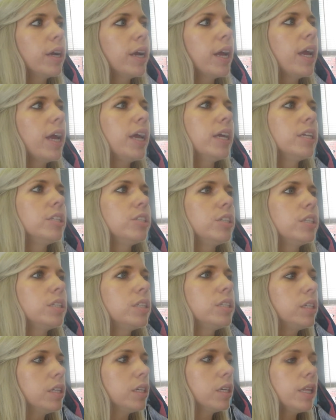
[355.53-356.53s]
and
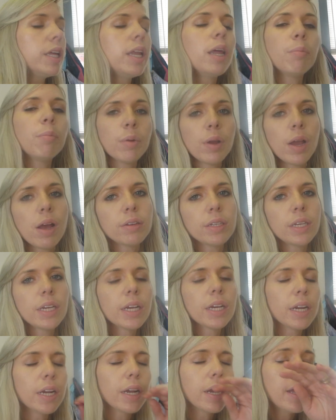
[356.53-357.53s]
just clean up around
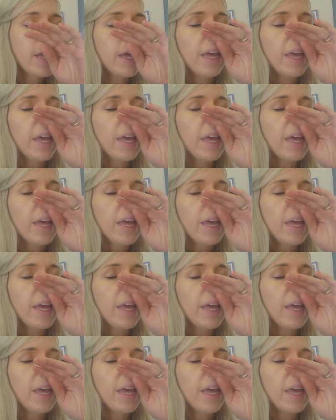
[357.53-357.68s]
here.